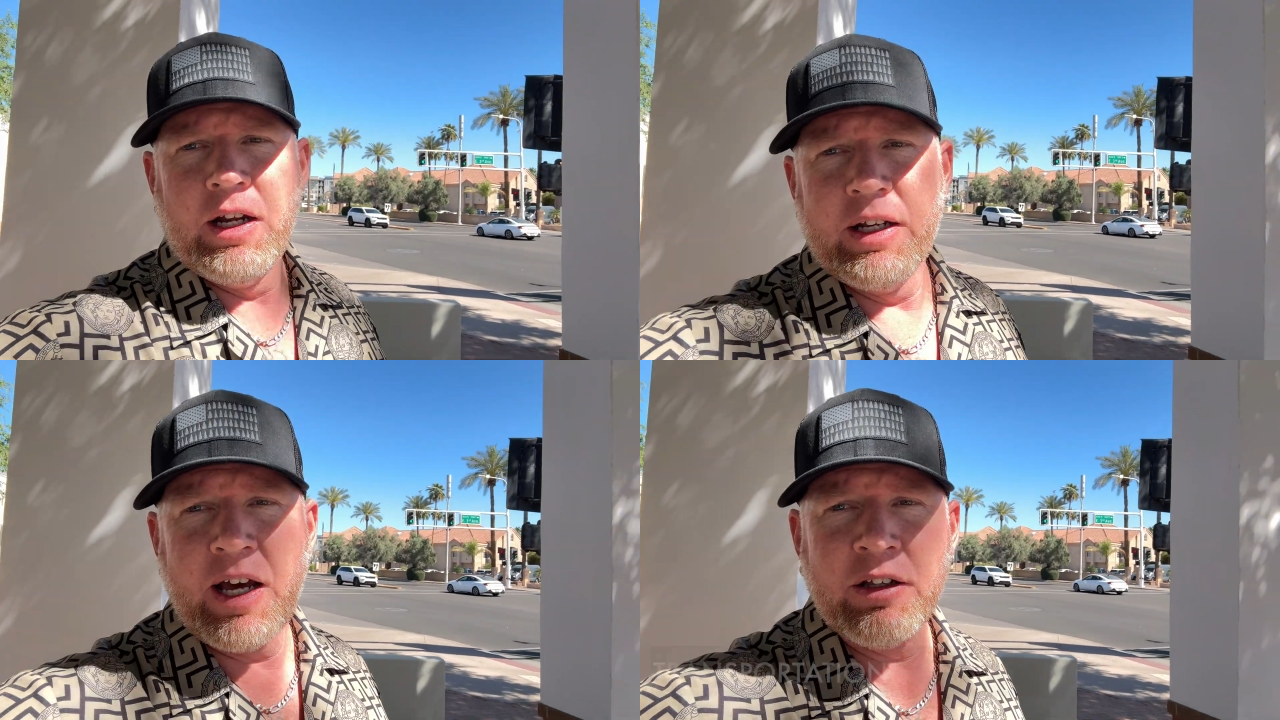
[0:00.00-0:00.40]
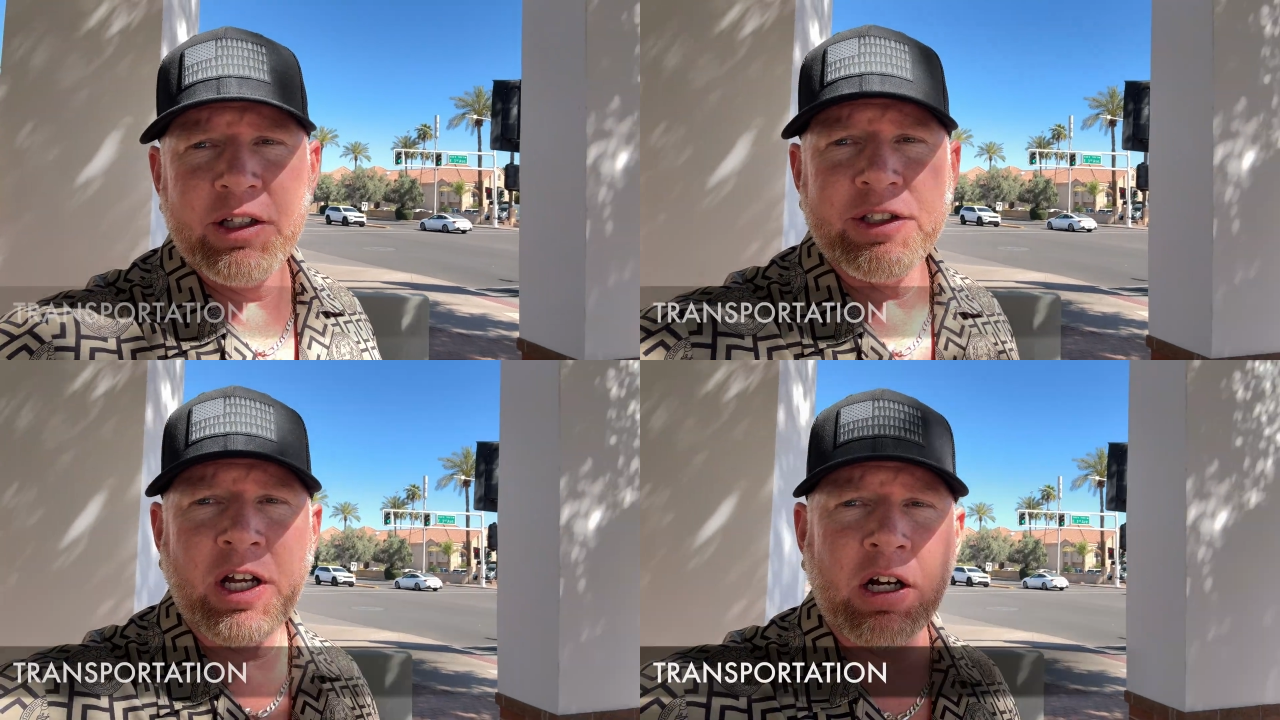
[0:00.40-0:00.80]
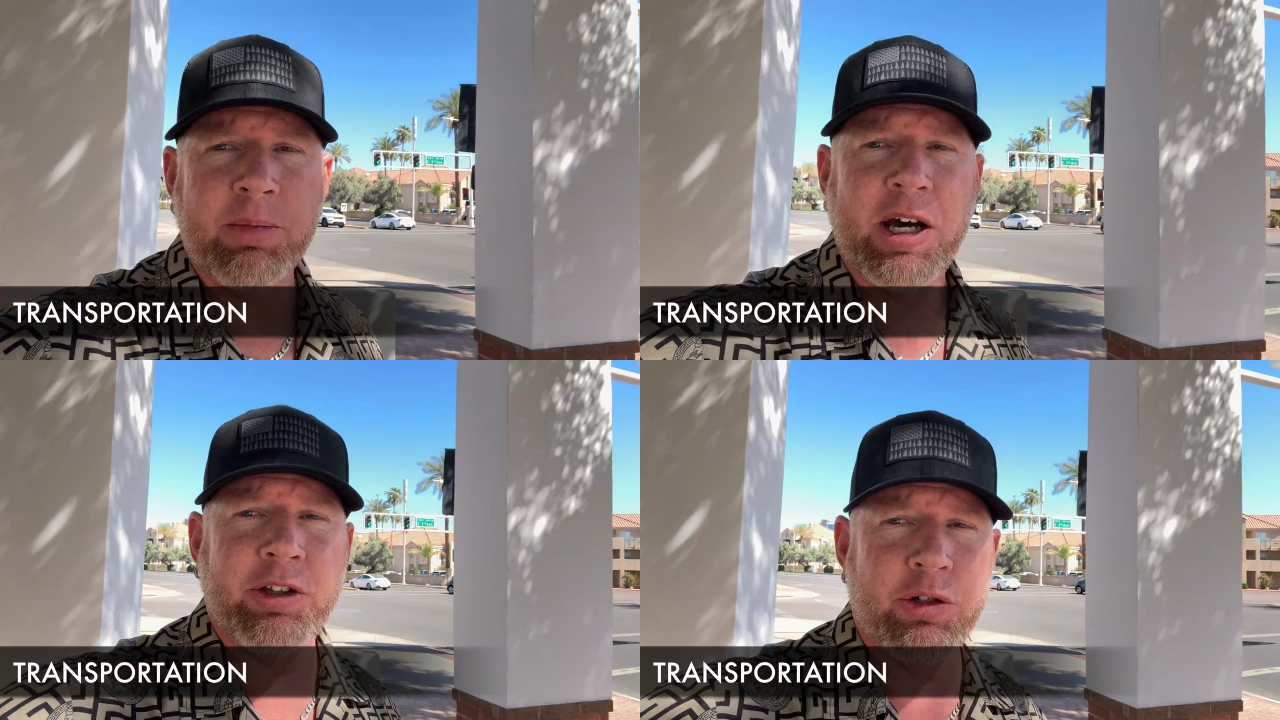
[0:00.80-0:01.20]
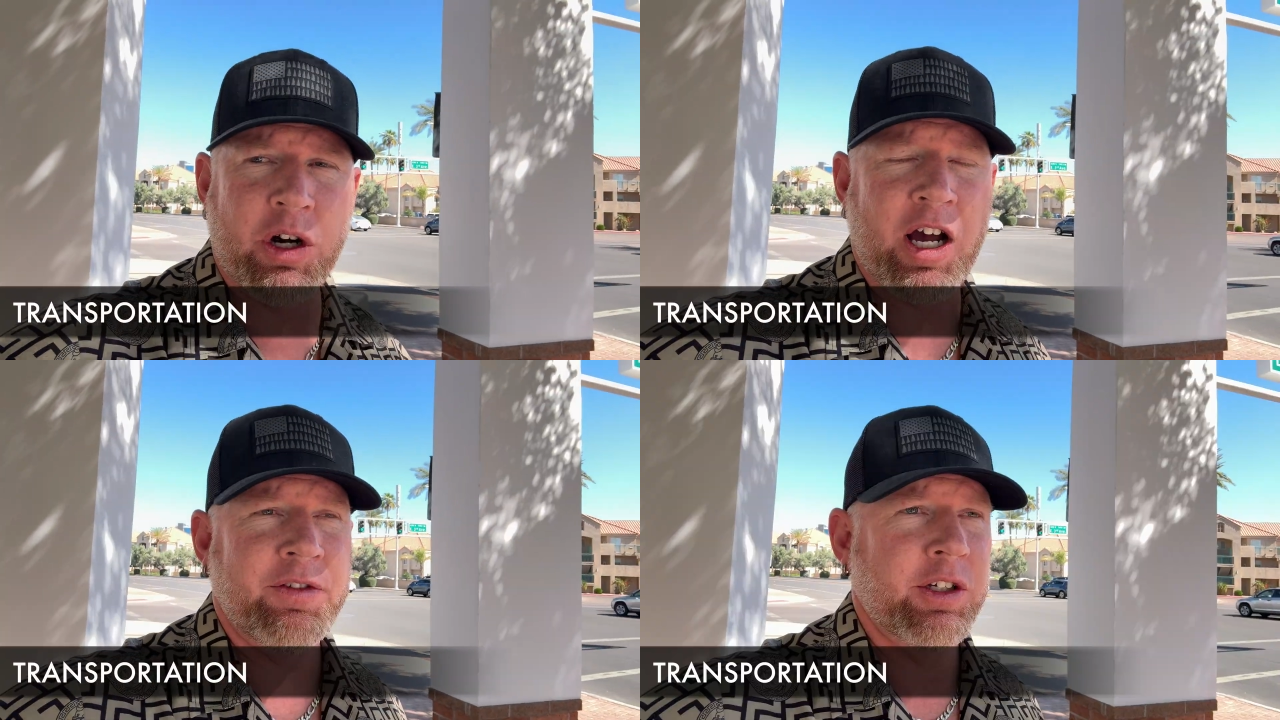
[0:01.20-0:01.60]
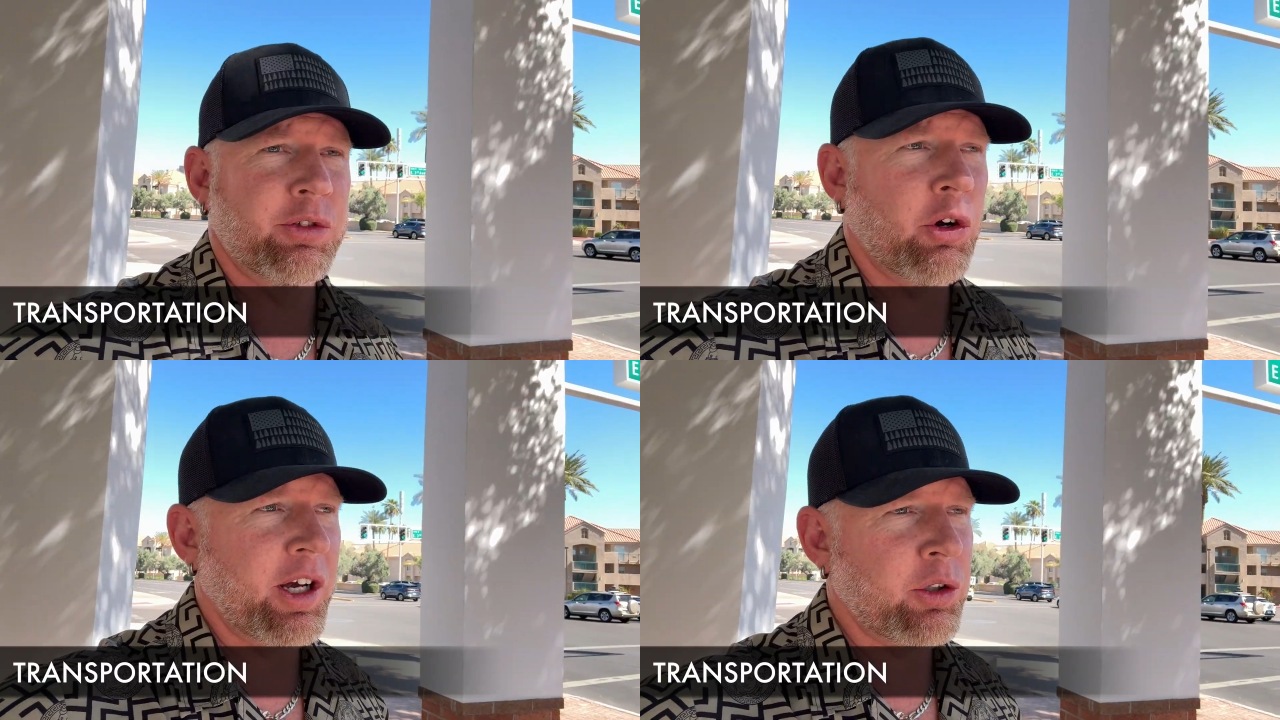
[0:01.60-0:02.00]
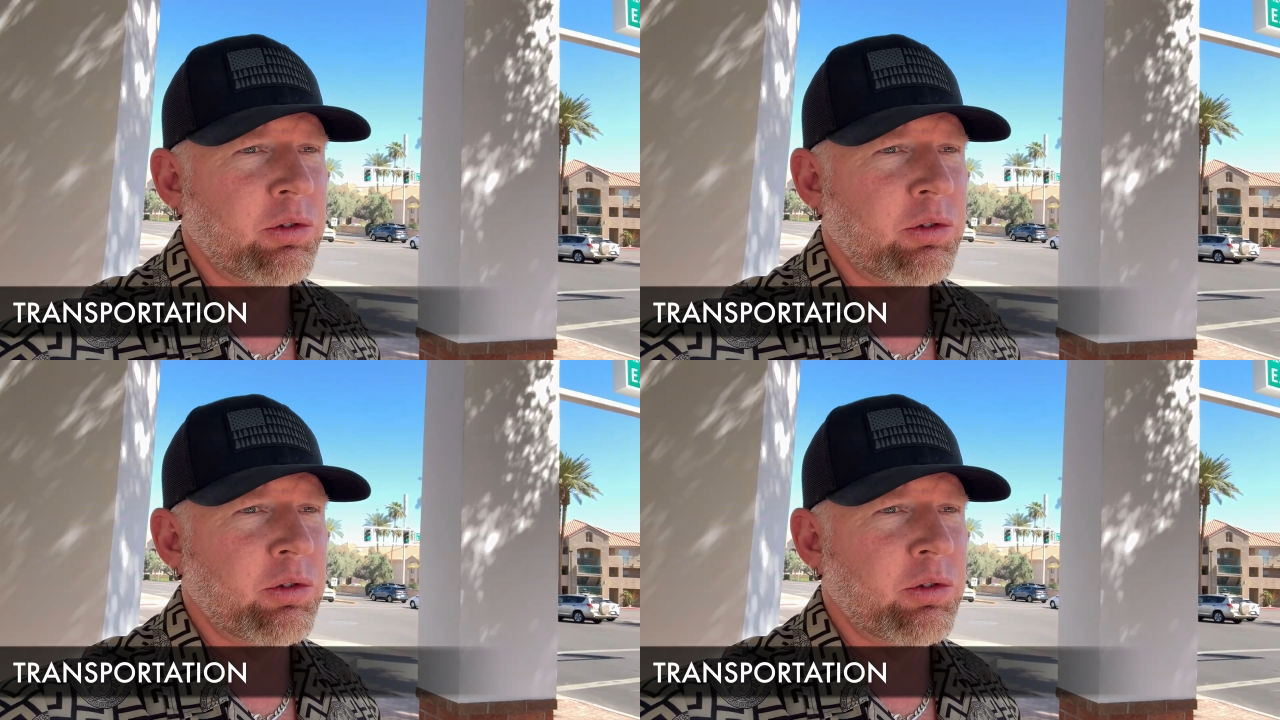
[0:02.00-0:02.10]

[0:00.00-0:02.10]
Now let's talk about the driving. So I do